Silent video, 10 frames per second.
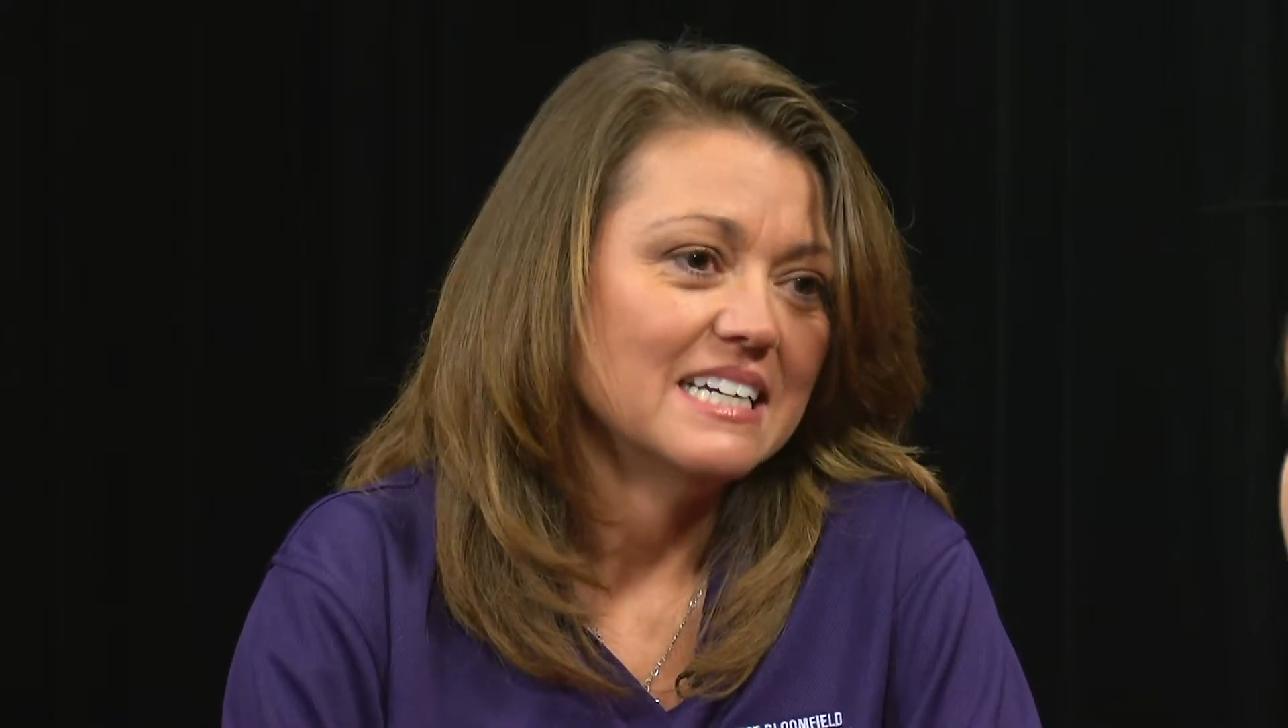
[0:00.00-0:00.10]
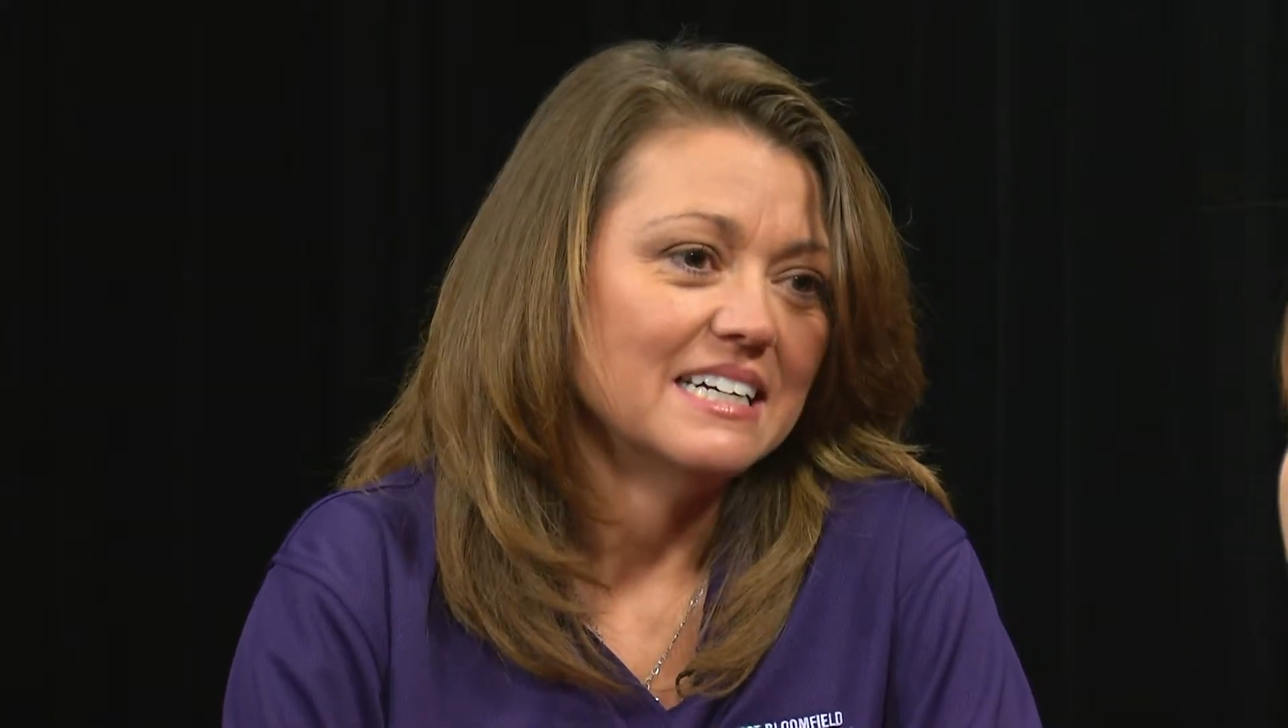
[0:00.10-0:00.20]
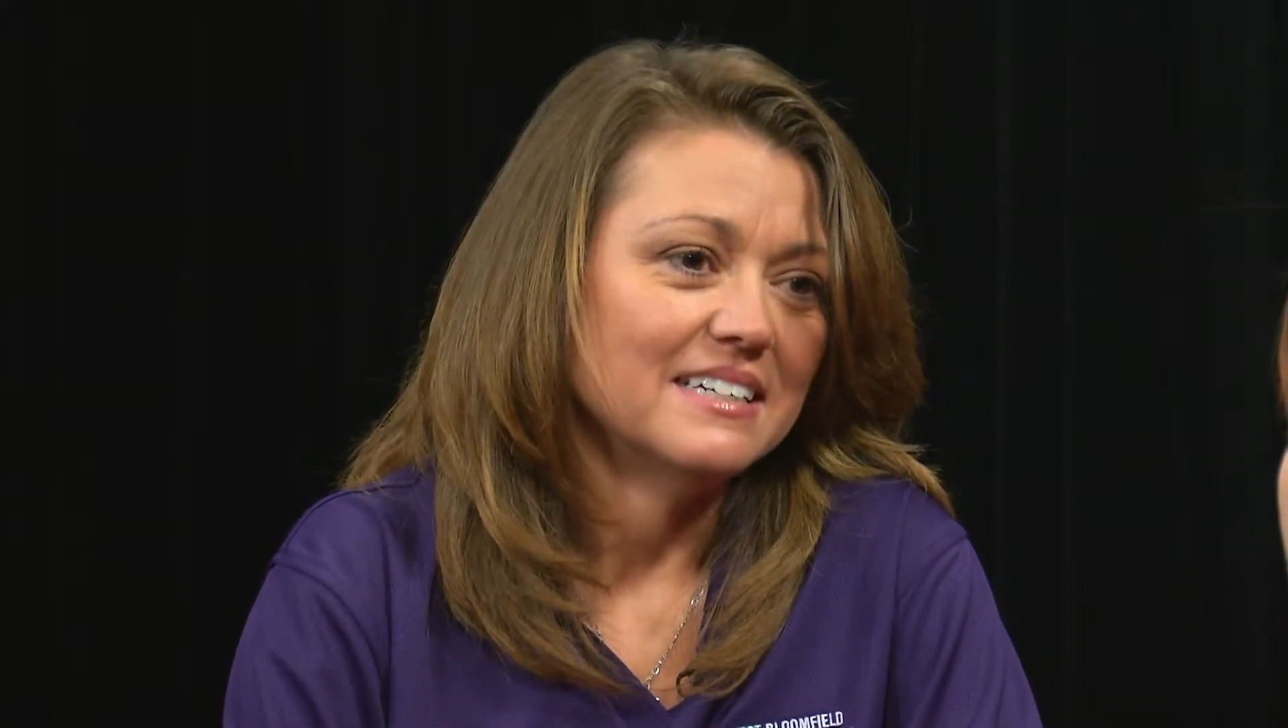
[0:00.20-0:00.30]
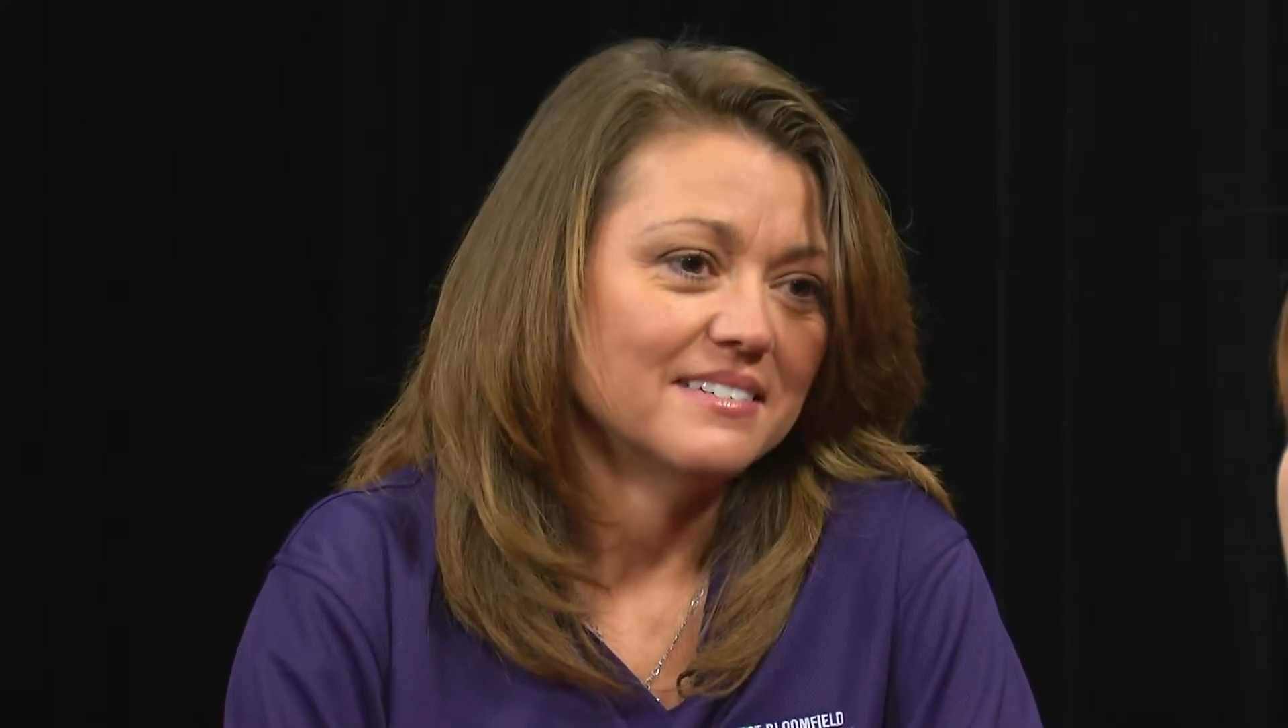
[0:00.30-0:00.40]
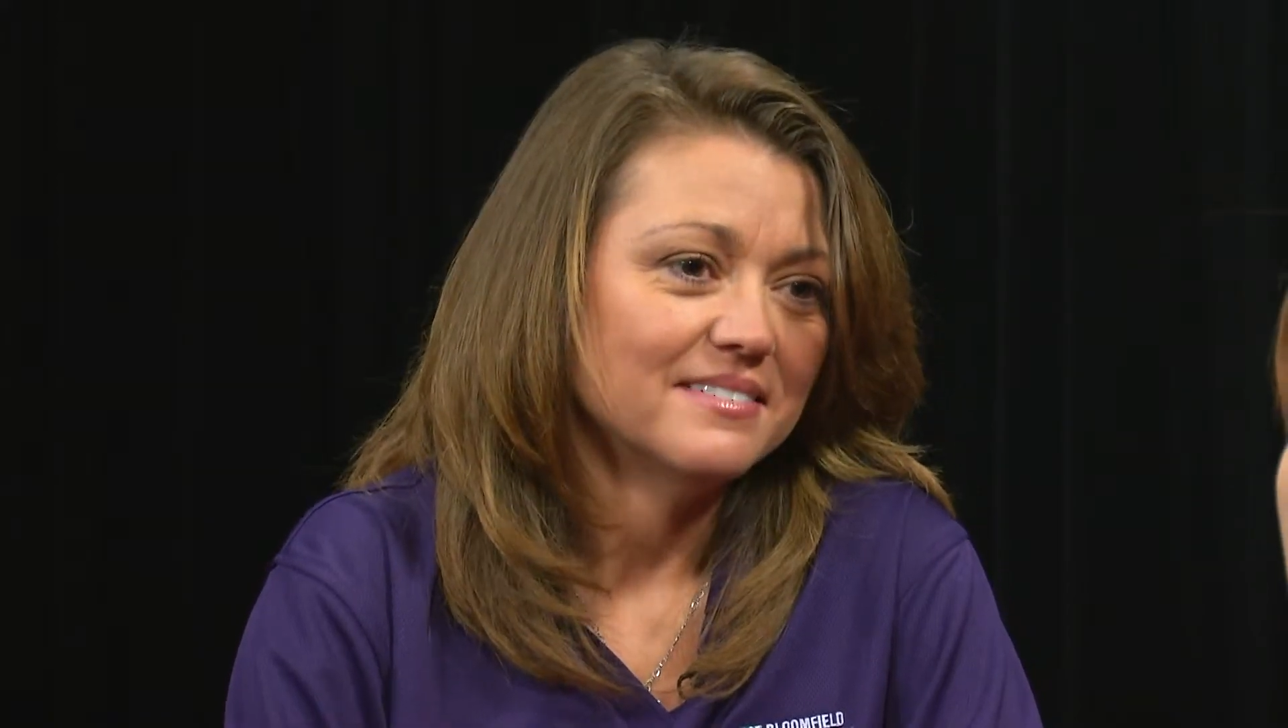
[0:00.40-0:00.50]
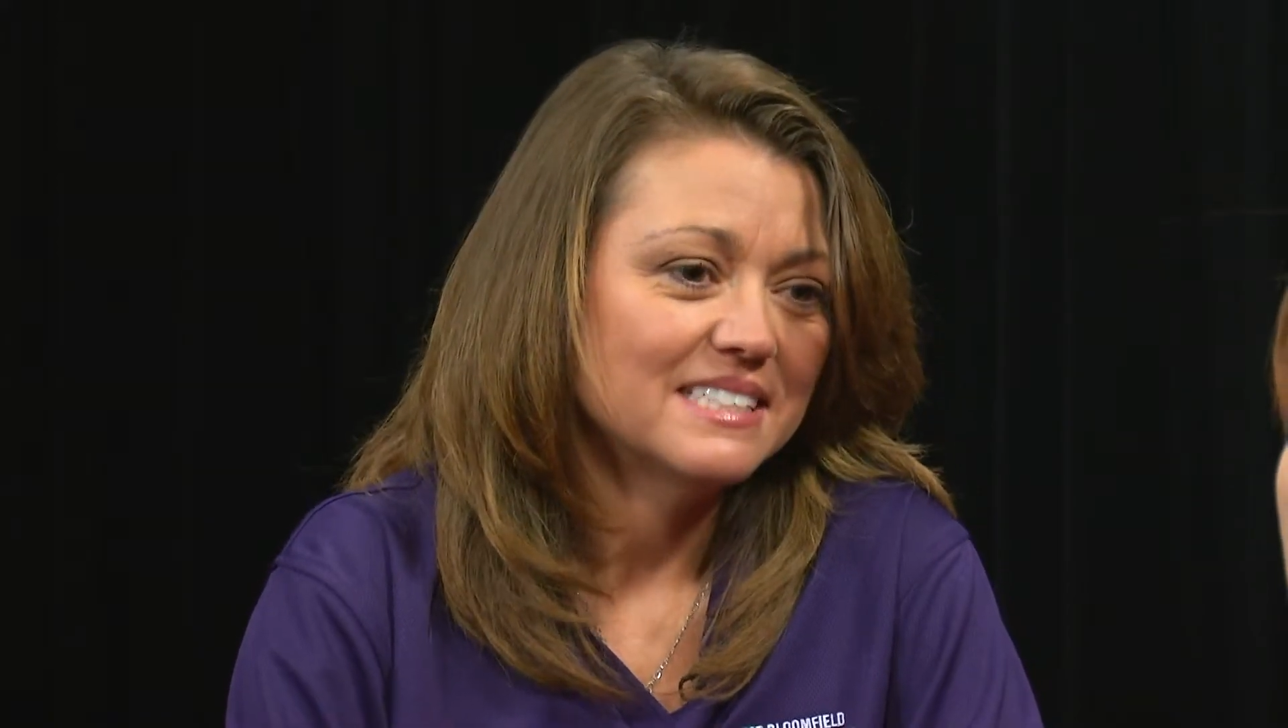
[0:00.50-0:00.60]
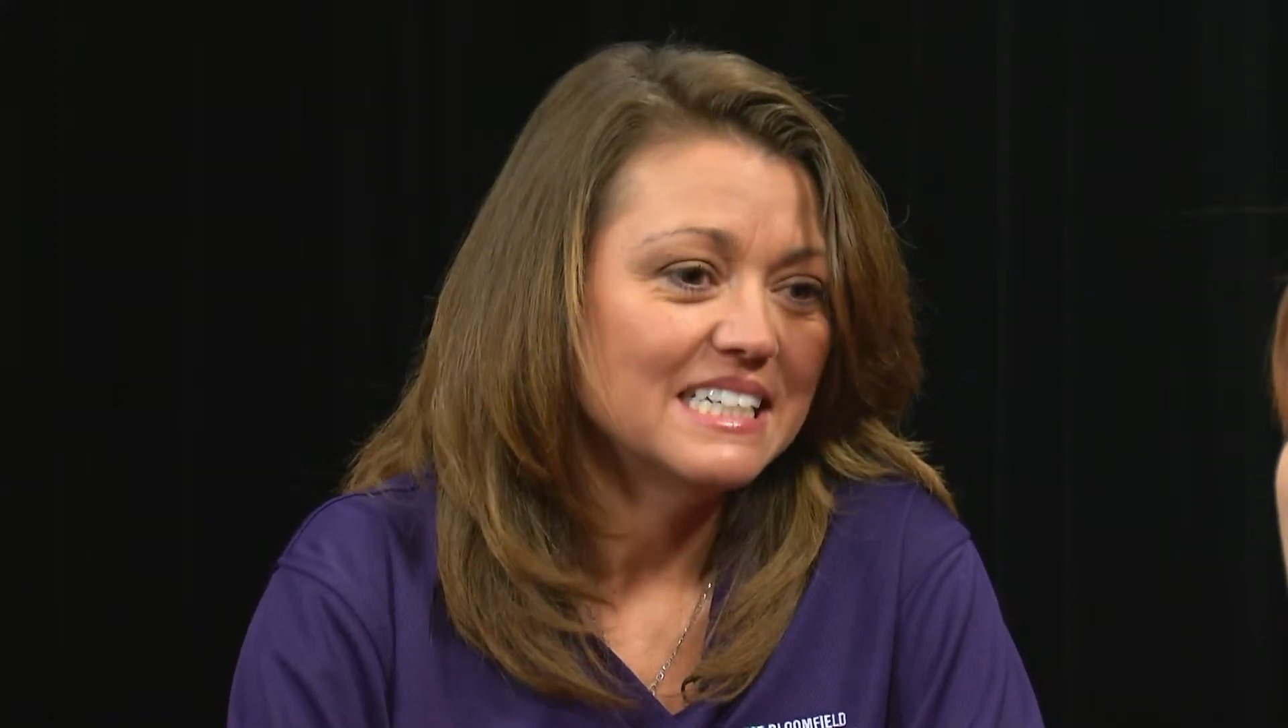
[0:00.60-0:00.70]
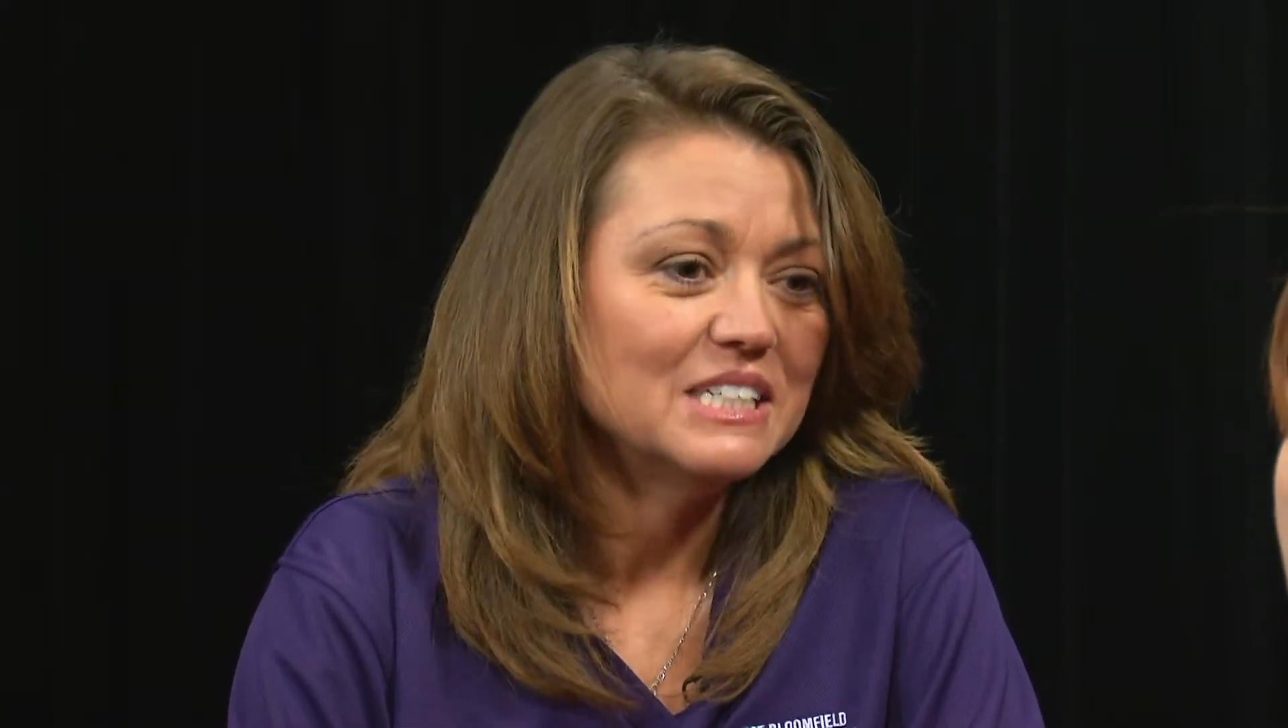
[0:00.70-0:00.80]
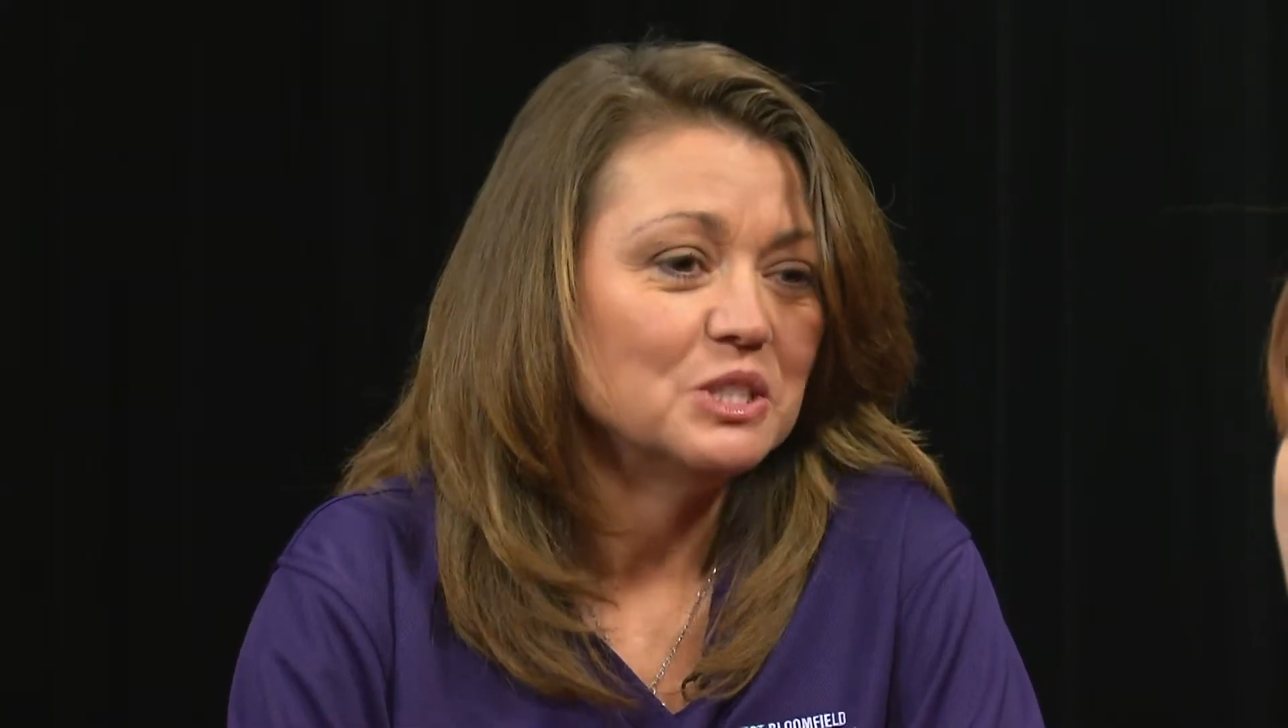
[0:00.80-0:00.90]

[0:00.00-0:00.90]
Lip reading: and